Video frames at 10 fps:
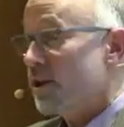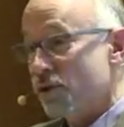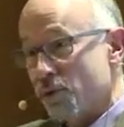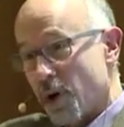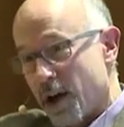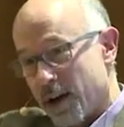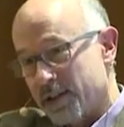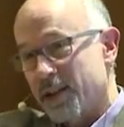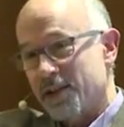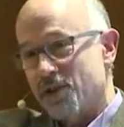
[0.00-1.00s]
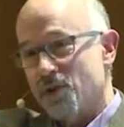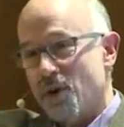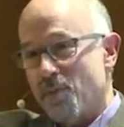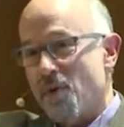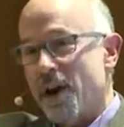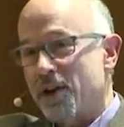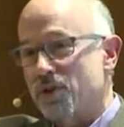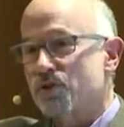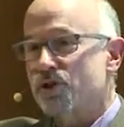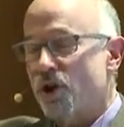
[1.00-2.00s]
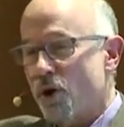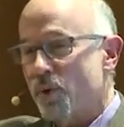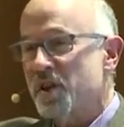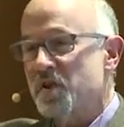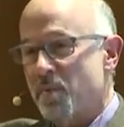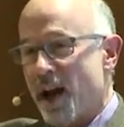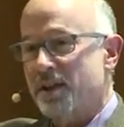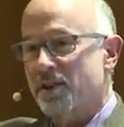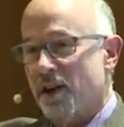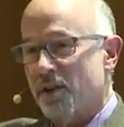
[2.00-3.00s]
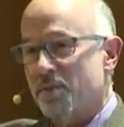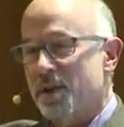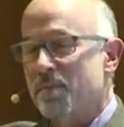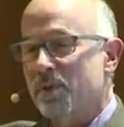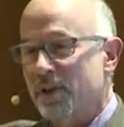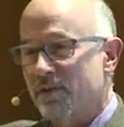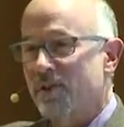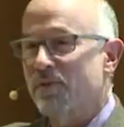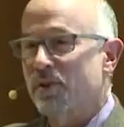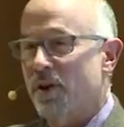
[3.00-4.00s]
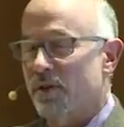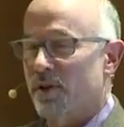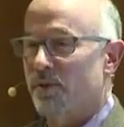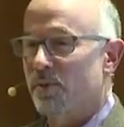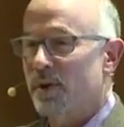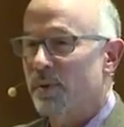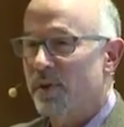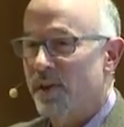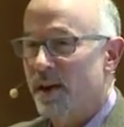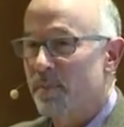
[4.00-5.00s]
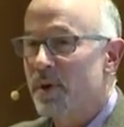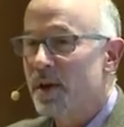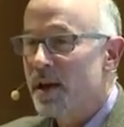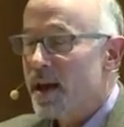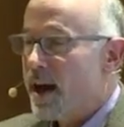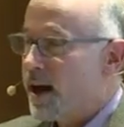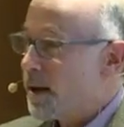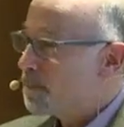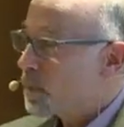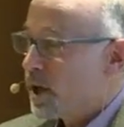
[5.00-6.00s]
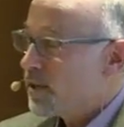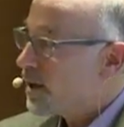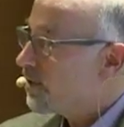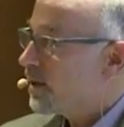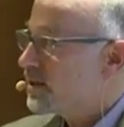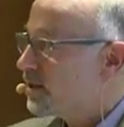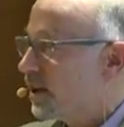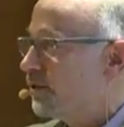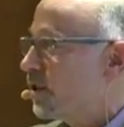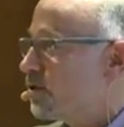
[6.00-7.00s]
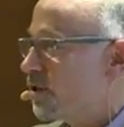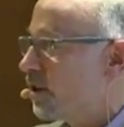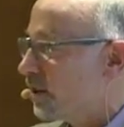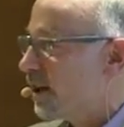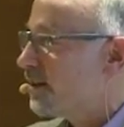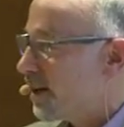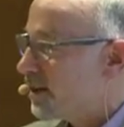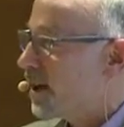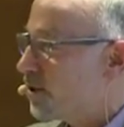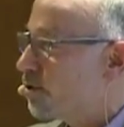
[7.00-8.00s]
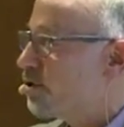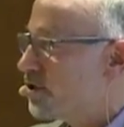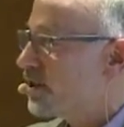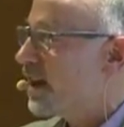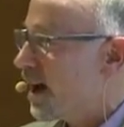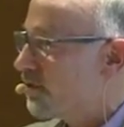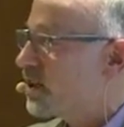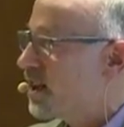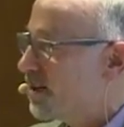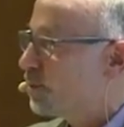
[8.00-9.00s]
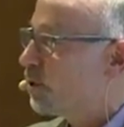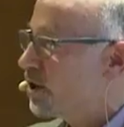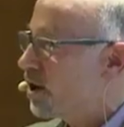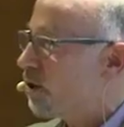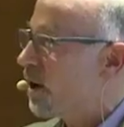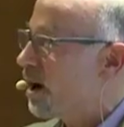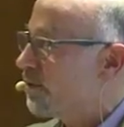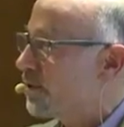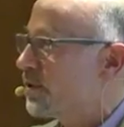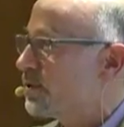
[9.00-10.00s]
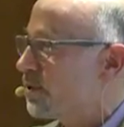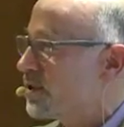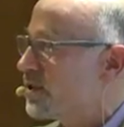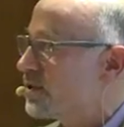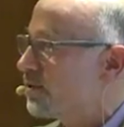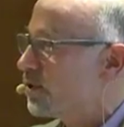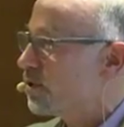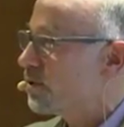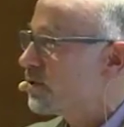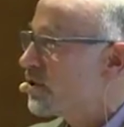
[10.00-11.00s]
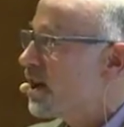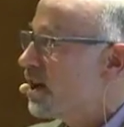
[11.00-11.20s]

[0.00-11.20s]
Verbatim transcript: you, uh, to get to your point, you show respect to other people even if you don't agree with them. Um, that, that's a lifelong struggle and that, yeah, you're just gonna have to keep looking around for the sources of news.